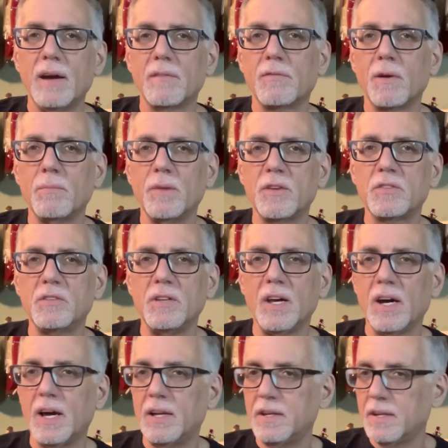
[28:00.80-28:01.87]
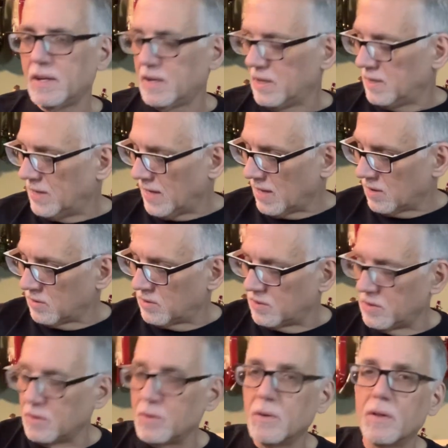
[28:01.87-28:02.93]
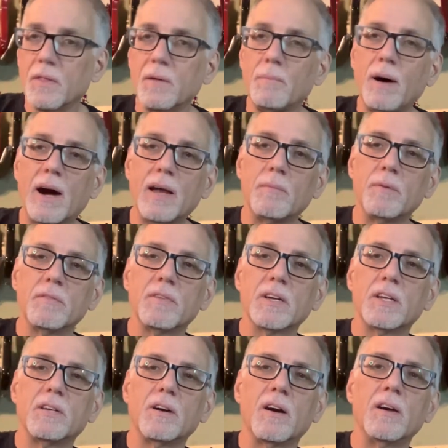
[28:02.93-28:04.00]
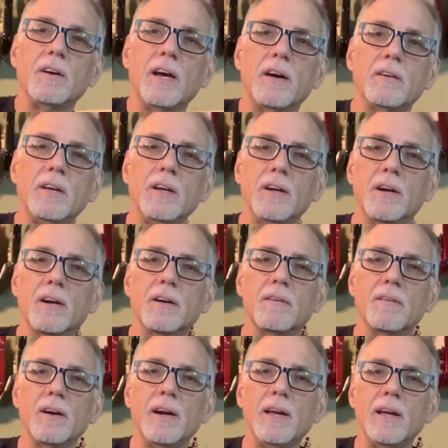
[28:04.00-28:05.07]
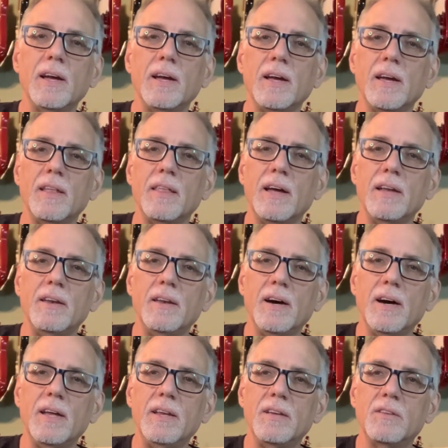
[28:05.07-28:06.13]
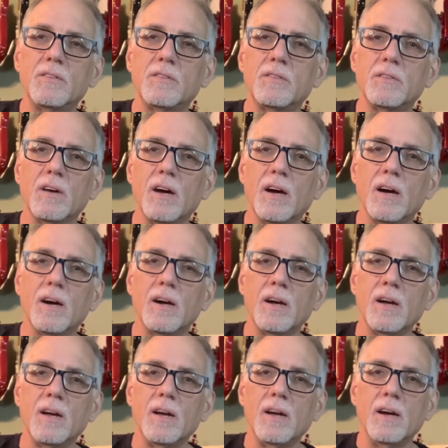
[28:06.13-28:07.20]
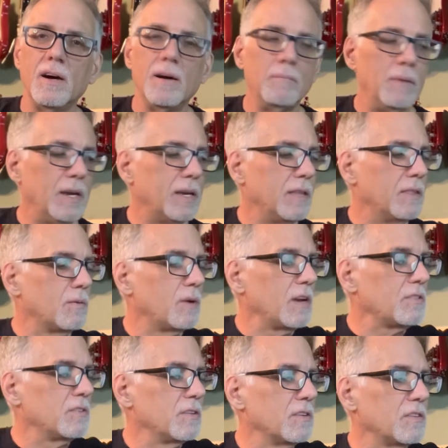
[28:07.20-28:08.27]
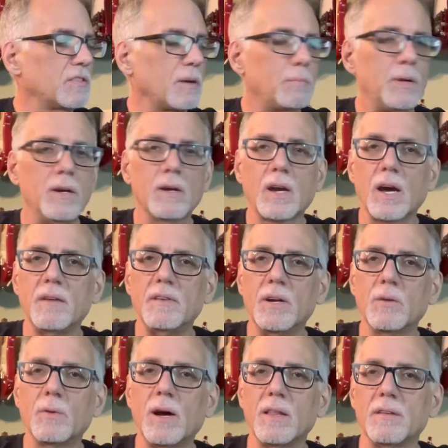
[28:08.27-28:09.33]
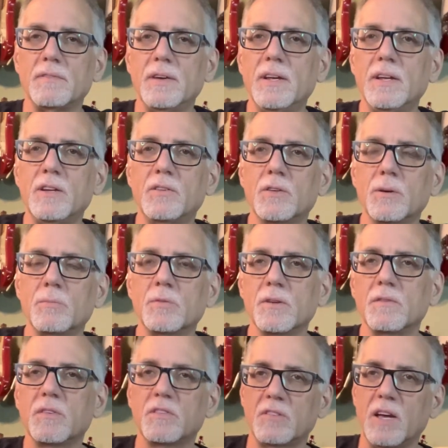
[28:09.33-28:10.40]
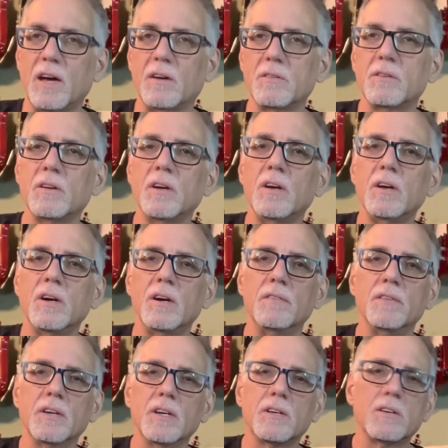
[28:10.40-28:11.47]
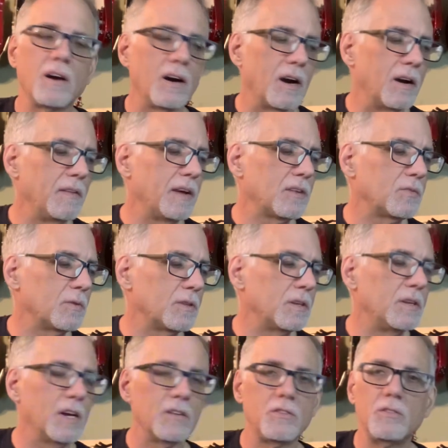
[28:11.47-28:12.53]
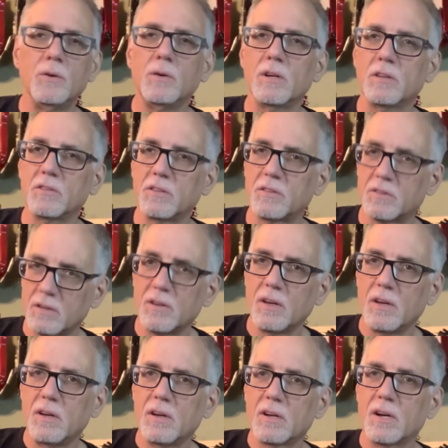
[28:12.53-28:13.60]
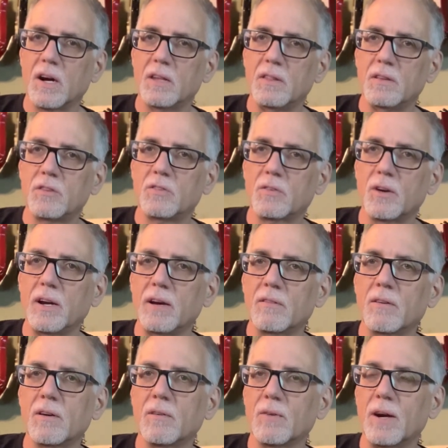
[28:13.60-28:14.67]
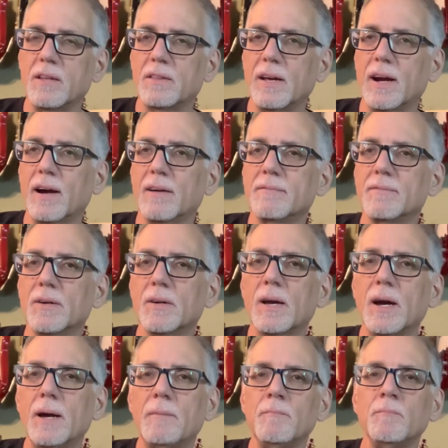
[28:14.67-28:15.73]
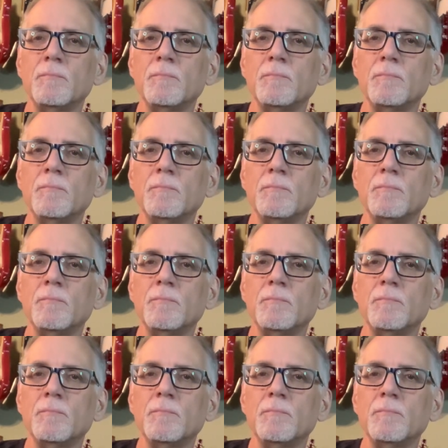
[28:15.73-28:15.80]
from this nut down to the bottom of the guitar down here, right? That nut is making the rest of this up here kind of irrelevant in terms of the sound of the guitar. That's what the nut's doing, is it's cutting the string right there, okay?